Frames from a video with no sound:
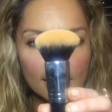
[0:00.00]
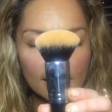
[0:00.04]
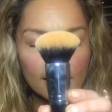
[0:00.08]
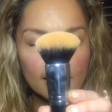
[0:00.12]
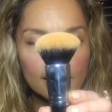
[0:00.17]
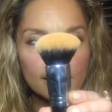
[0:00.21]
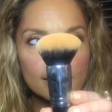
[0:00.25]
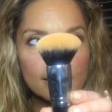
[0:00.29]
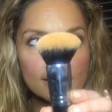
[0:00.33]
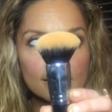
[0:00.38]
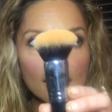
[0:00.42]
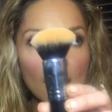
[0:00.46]

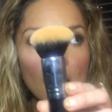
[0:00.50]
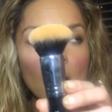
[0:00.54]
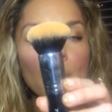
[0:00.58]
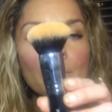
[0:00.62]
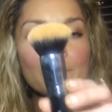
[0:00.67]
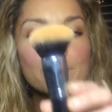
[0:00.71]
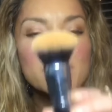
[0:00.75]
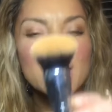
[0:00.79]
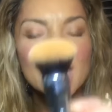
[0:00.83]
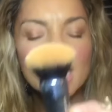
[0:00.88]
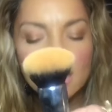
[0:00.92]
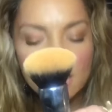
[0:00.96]
It's
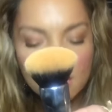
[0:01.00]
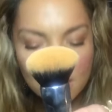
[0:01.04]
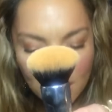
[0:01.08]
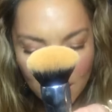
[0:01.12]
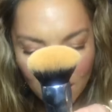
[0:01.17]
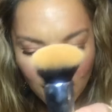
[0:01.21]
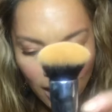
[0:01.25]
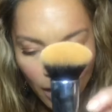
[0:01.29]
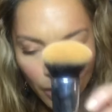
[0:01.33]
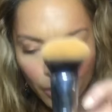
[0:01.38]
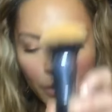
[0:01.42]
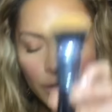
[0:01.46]

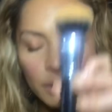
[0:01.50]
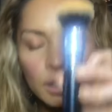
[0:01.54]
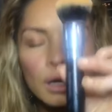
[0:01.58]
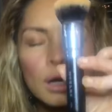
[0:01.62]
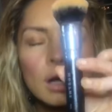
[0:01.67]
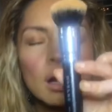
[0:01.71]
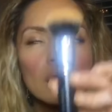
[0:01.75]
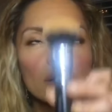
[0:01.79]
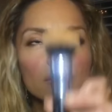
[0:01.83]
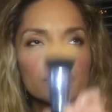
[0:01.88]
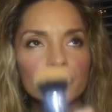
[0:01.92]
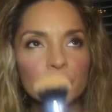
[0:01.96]
amazing. The
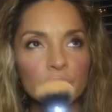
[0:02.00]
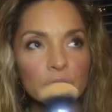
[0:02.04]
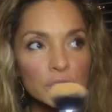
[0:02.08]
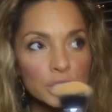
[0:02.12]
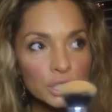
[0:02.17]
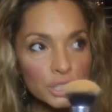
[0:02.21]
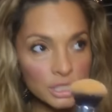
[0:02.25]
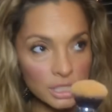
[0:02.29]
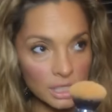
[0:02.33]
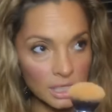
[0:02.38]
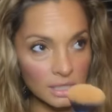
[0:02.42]
coverage